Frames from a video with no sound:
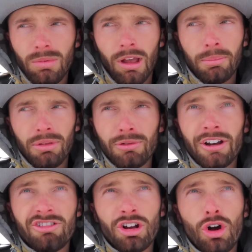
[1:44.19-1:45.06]
up the
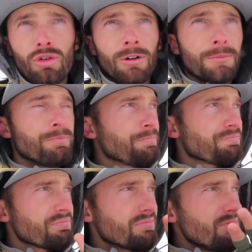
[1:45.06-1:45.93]
ridge and over.
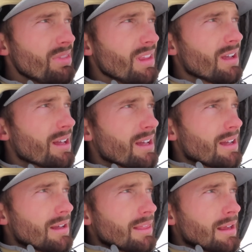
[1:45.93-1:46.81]

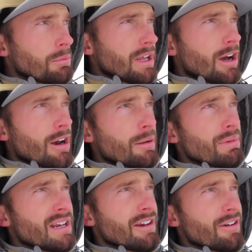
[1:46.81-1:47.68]
And then we got
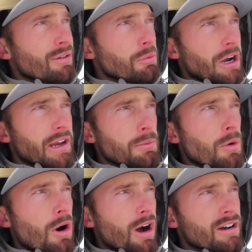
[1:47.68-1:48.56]
up in here, and where he
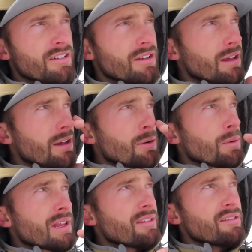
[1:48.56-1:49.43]
walked,
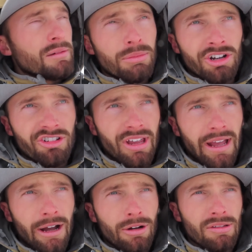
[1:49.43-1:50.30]
we could see a bunch of
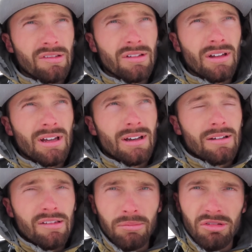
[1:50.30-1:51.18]
cows,
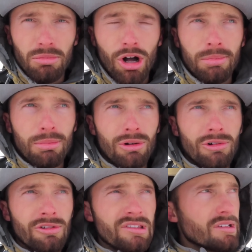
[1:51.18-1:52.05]
some small
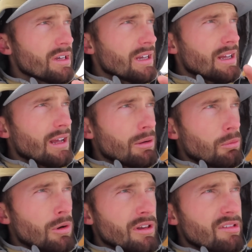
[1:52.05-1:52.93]
bulls,
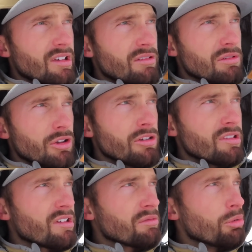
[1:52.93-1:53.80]
one six, good
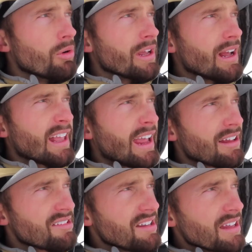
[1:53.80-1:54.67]
six point. I
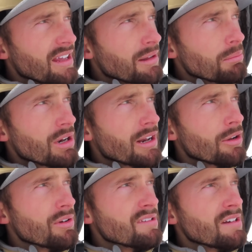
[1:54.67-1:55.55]
can't see him, but I
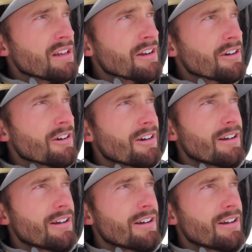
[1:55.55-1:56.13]
know he's in here.